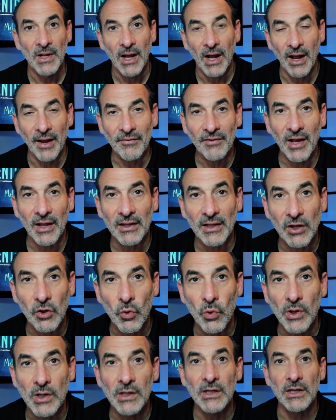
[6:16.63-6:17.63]
I've got
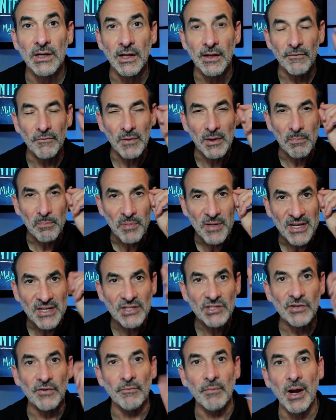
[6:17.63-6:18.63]
liquidity to give me
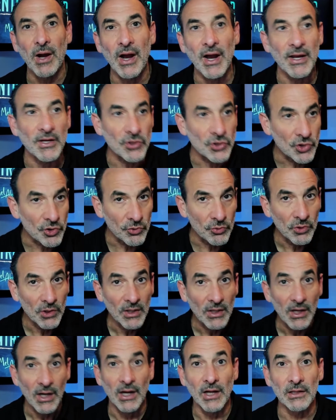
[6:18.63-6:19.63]
peace of mind, to
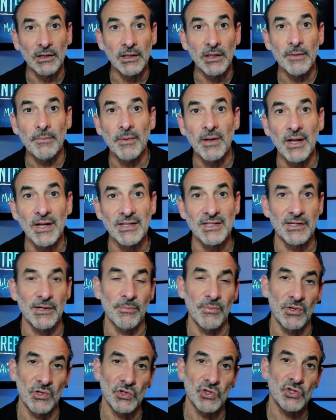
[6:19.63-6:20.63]
eliminate some
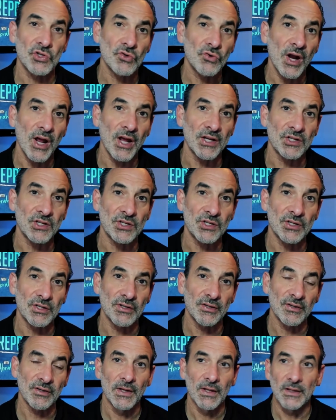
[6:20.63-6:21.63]
of the stress.
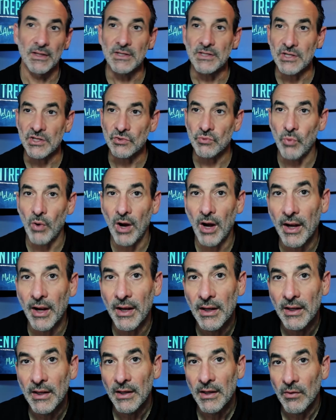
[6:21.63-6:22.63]
This is
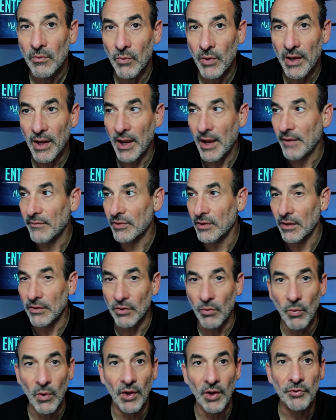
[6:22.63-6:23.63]
why we have
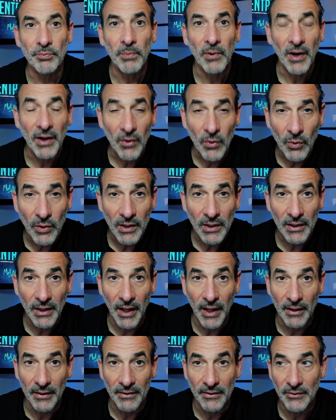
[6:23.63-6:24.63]
the Wealth Priority
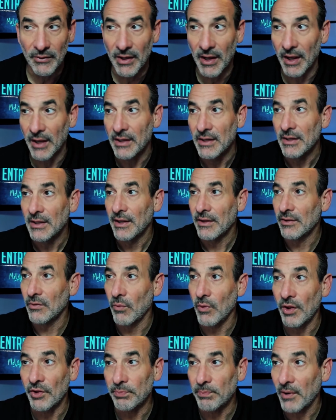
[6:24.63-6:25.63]
Ladder, okay? And the
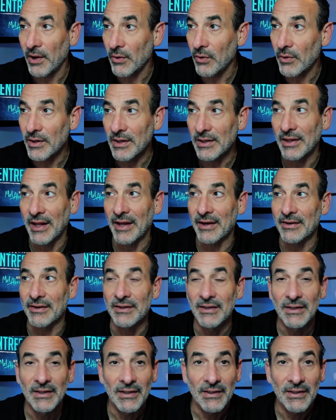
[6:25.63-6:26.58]
Wealth Priority Ladder,